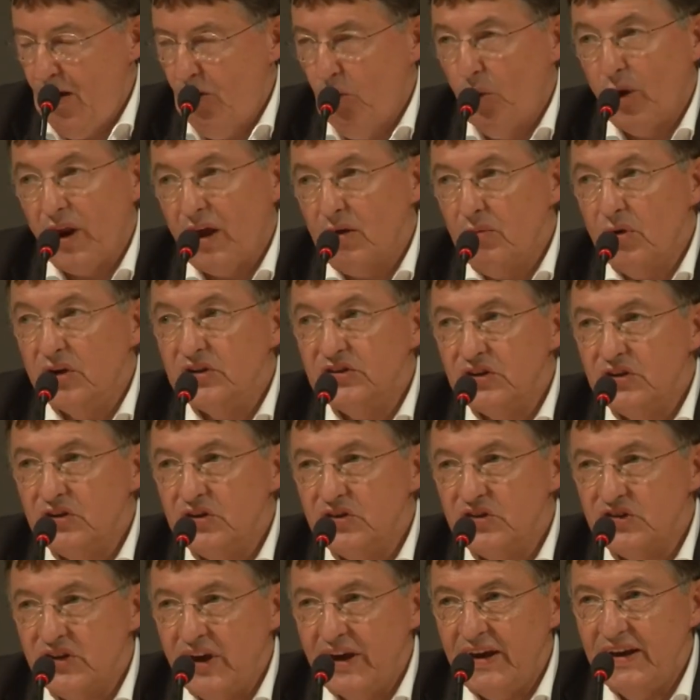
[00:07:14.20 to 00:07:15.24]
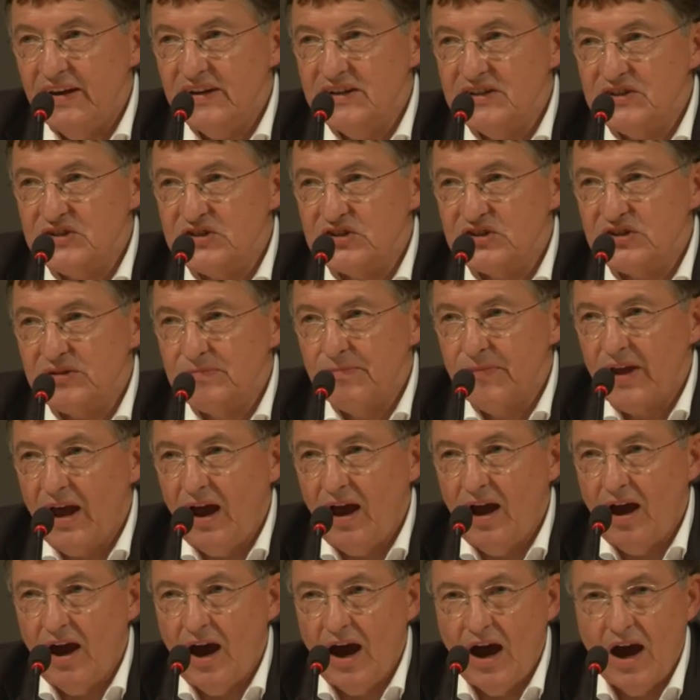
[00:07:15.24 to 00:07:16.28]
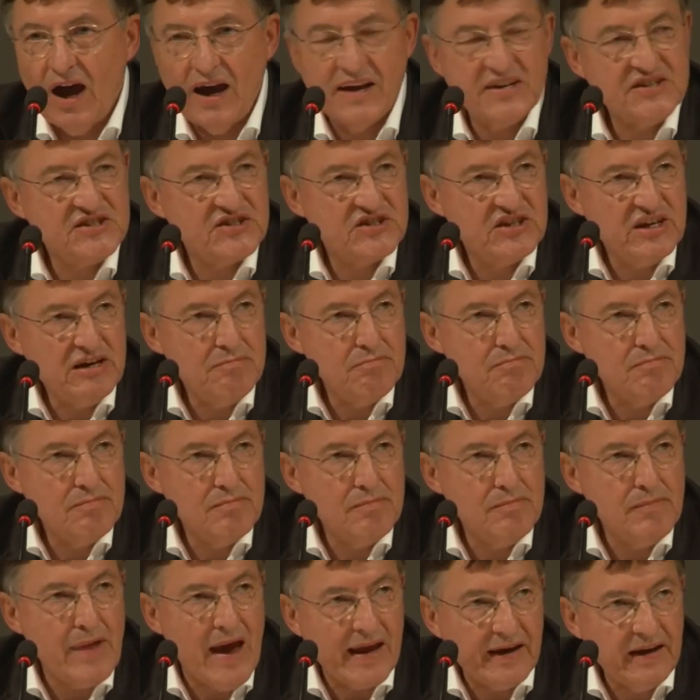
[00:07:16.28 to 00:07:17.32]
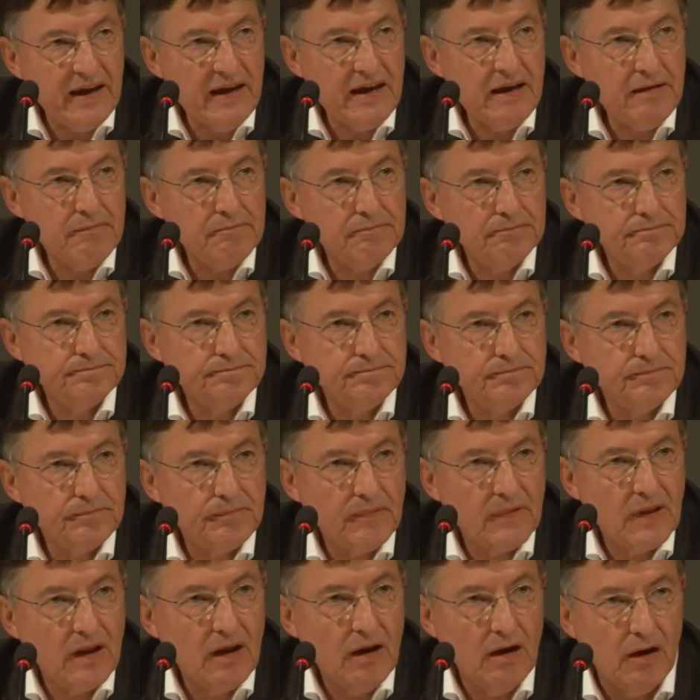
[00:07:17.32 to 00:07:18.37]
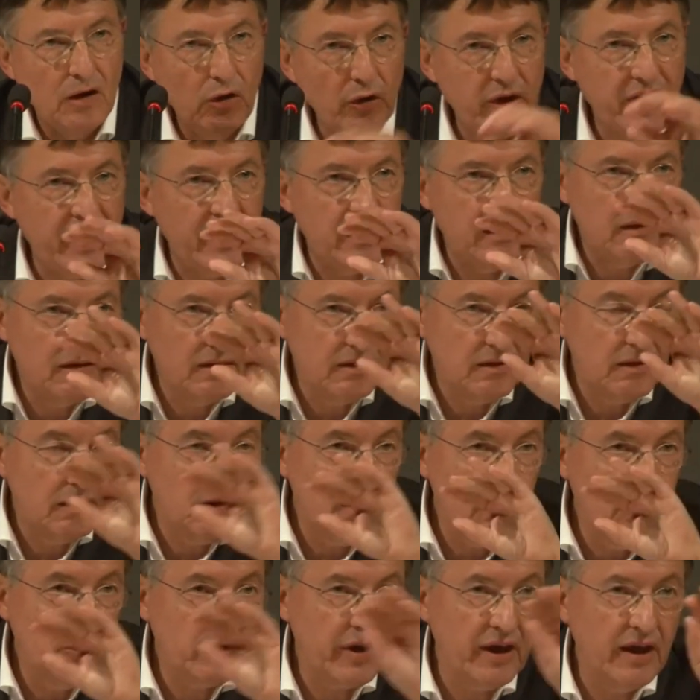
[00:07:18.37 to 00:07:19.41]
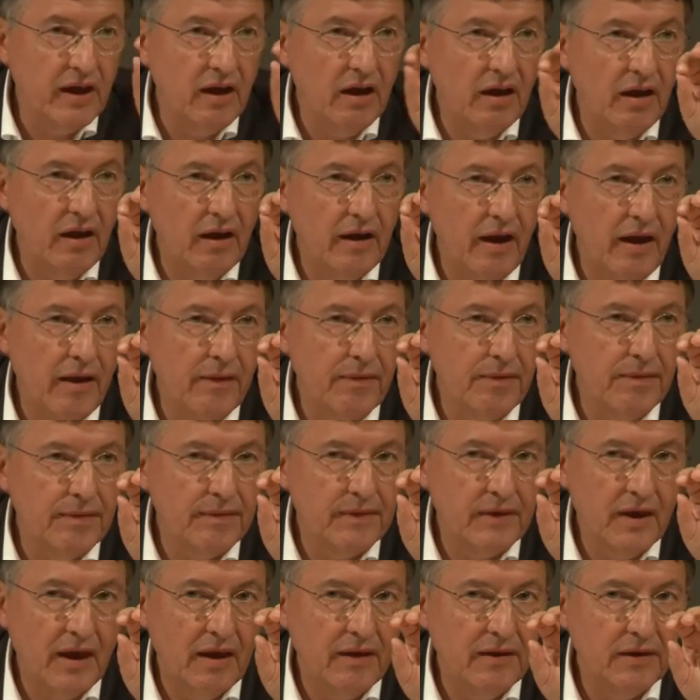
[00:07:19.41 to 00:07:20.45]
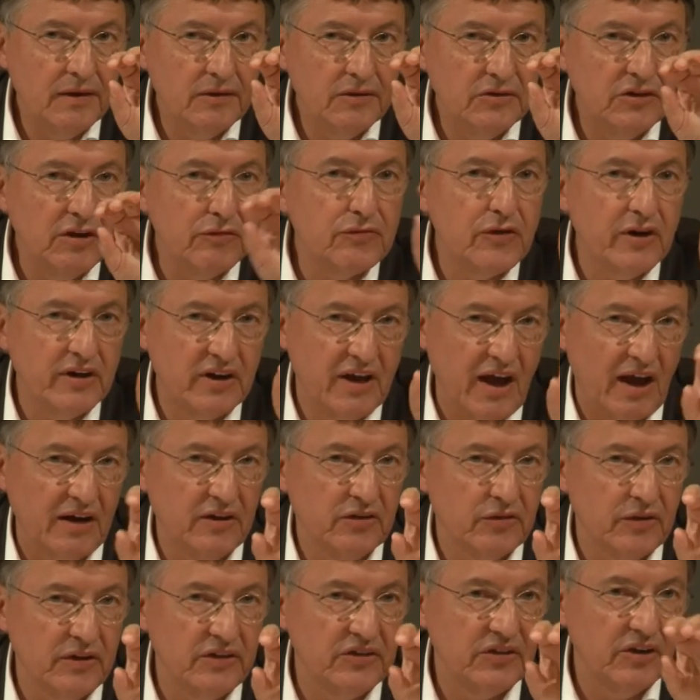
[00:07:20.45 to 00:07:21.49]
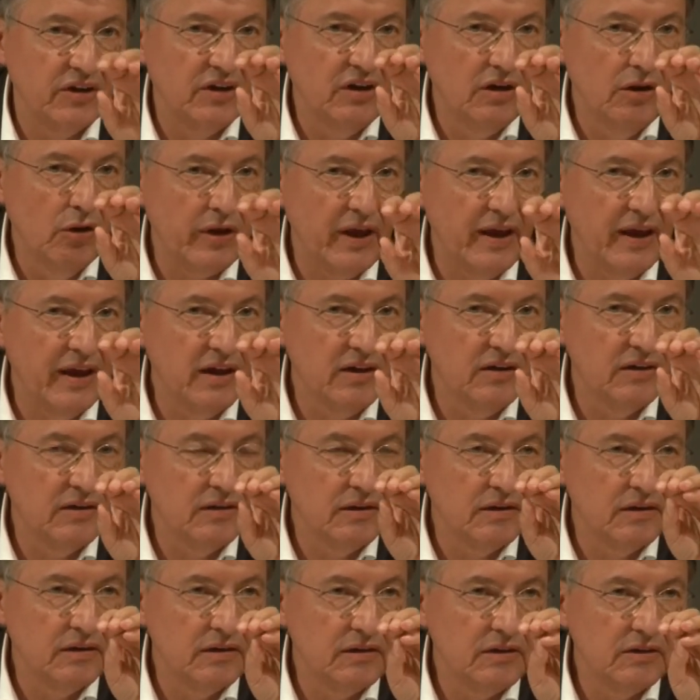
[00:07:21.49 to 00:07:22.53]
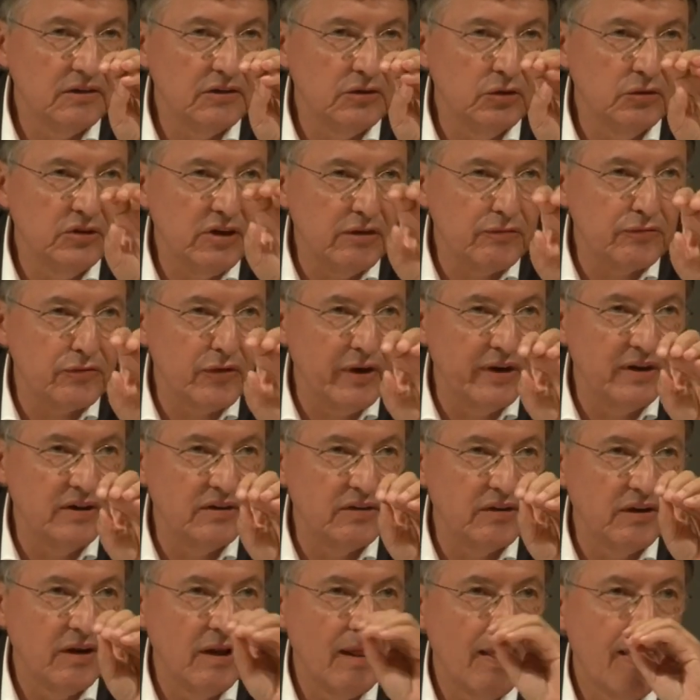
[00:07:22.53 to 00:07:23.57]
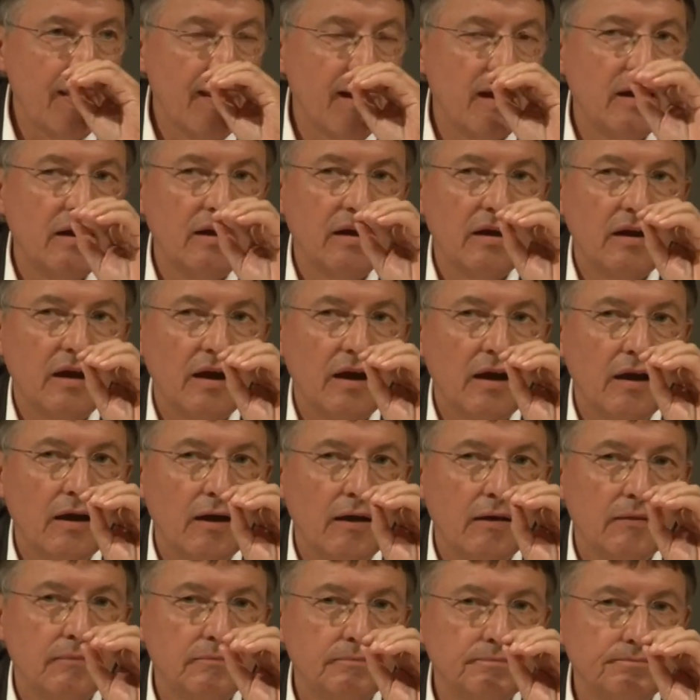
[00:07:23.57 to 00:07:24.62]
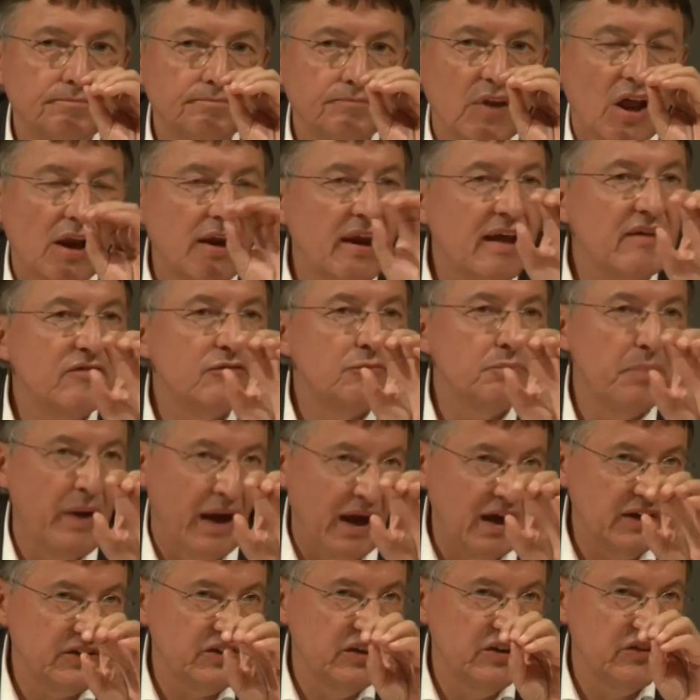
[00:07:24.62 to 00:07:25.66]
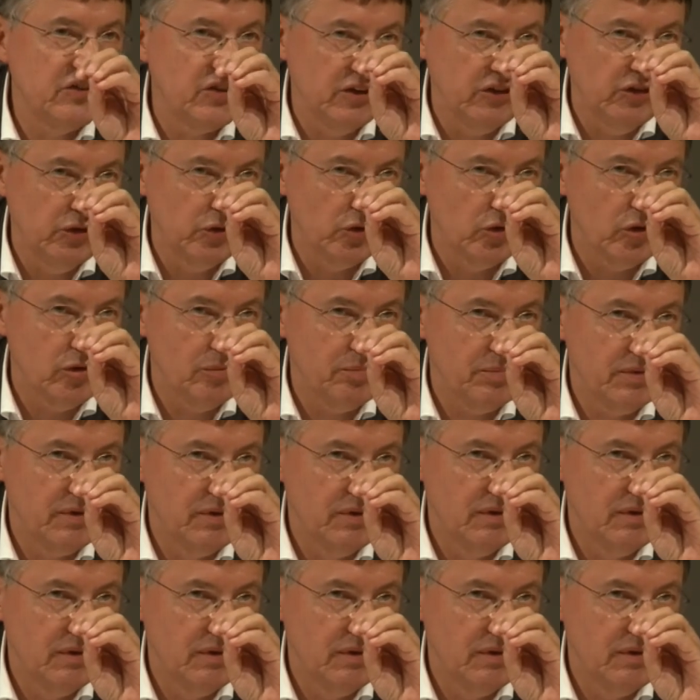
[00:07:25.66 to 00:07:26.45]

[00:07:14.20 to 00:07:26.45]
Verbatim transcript: What I wanted to say is, I see many looking in different countries and looking into different left parties in Europe.